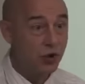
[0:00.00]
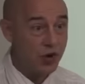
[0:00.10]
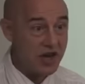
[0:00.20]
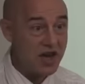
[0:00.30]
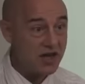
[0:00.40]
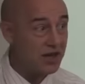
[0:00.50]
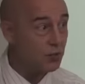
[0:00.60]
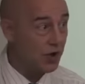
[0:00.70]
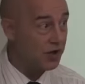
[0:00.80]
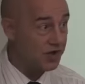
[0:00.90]
you eat it
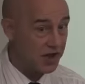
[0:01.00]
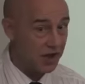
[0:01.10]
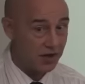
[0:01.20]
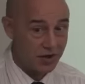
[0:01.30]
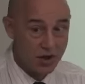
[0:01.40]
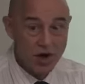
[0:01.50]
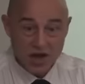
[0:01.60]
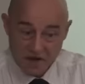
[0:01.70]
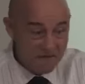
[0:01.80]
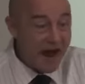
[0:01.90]
will kill you.
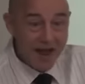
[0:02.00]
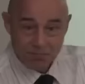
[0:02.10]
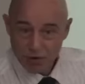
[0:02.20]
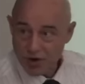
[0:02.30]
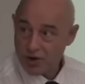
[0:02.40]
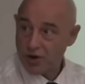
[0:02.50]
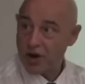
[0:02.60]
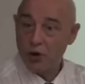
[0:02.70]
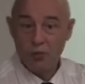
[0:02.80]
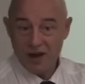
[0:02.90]
If I put it on
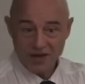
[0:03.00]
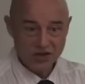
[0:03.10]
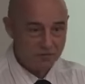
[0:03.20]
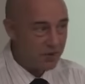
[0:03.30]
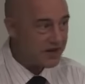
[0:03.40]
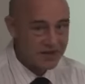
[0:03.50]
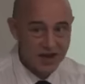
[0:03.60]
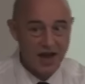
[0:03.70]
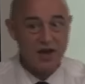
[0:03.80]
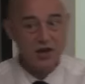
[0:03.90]
a whole bunch of
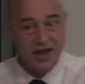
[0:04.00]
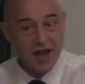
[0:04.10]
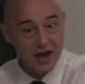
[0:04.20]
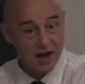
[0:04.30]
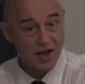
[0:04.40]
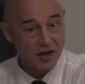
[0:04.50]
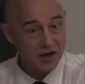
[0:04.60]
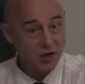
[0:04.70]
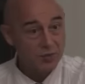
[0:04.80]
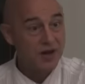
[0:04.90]
pizza and you get a
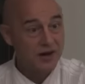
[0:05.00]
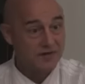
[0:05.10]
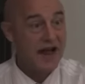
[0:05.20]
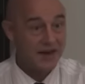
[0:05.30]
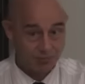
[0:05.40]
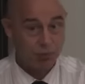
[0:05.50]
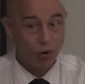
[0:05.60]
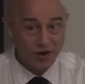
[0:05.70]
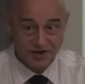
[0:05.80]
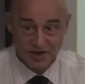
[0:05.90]
little bit of that
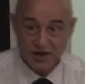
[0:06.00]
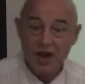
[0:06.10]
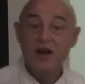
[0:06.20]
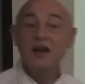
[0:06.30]
poison,